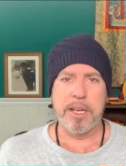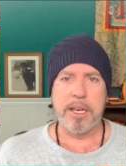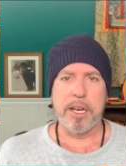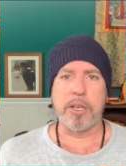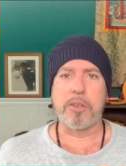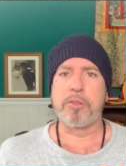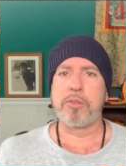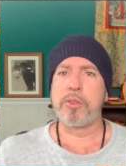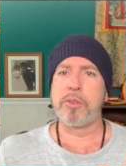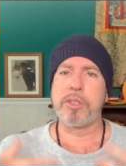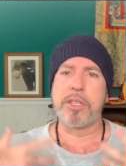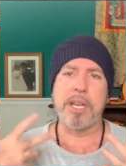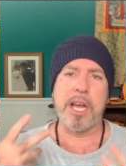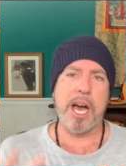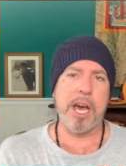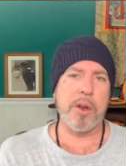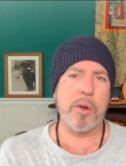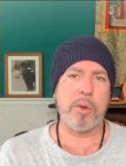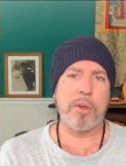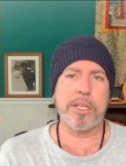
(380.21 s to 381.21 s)
accrued
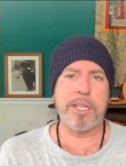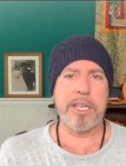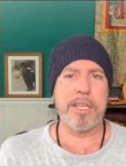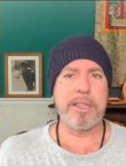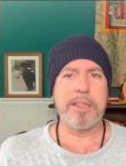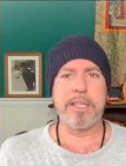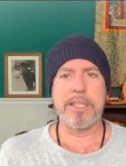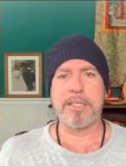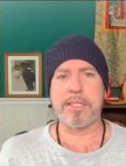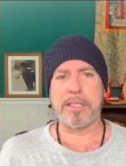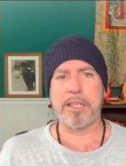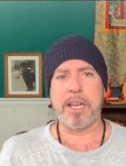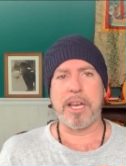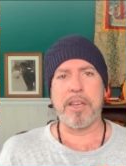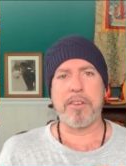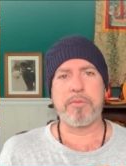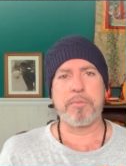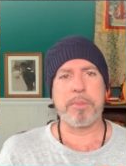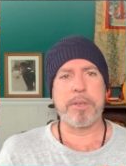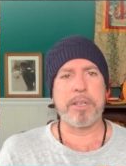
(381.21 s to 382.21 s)
not only in this
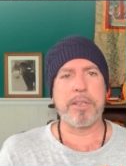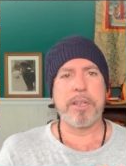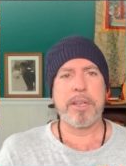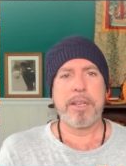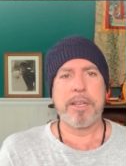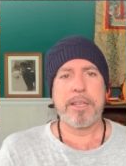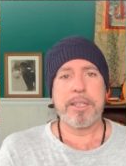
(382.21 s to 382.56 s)
life, but